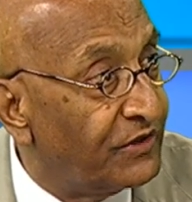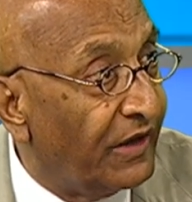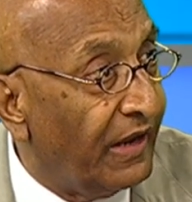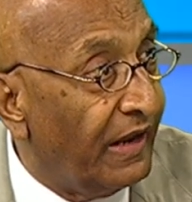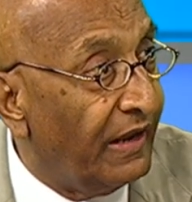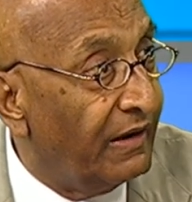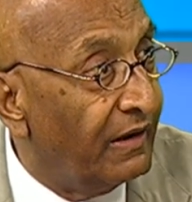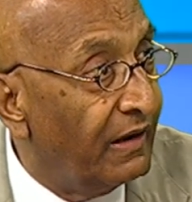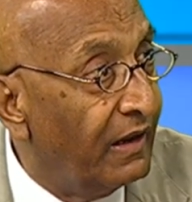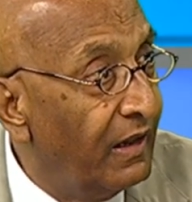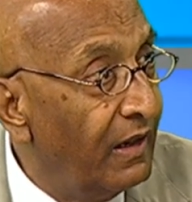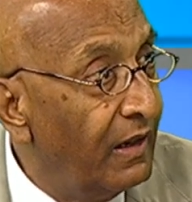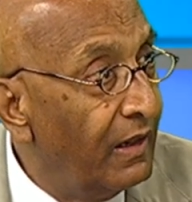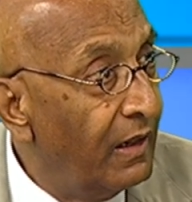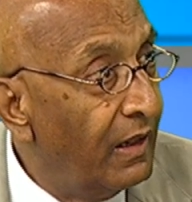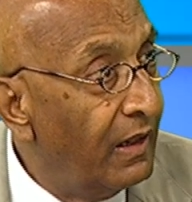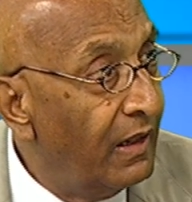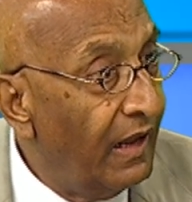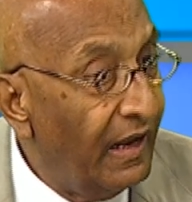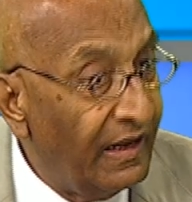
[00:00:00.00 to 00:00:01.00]
again.
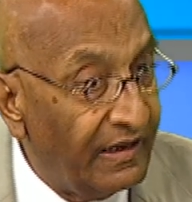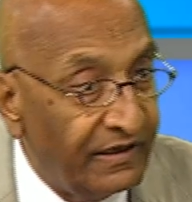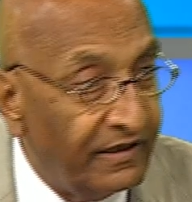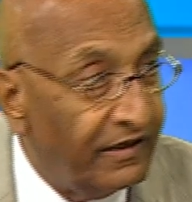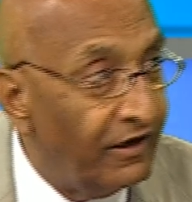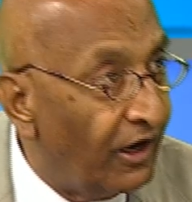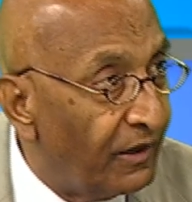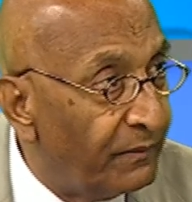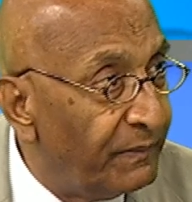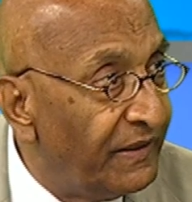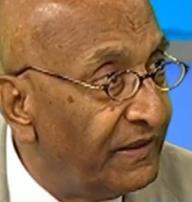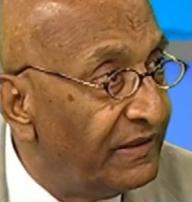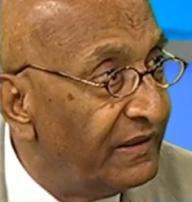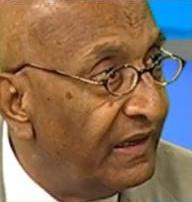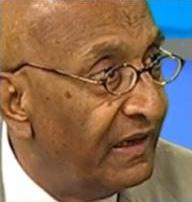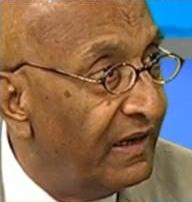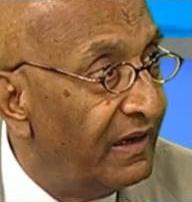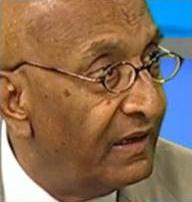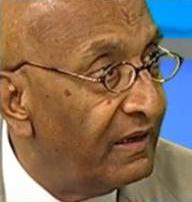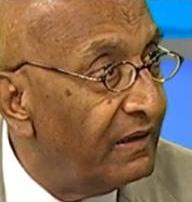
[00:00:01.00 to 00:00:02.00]
Had it not been
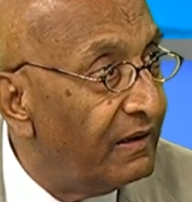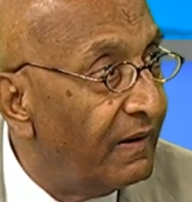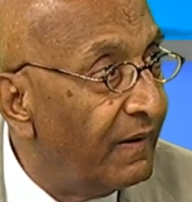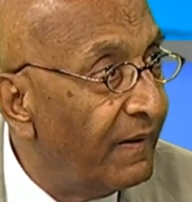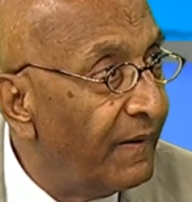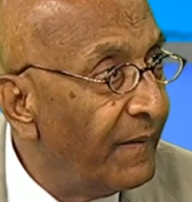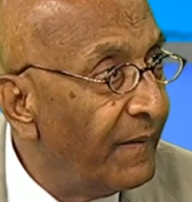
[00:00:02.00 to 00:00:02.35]
there,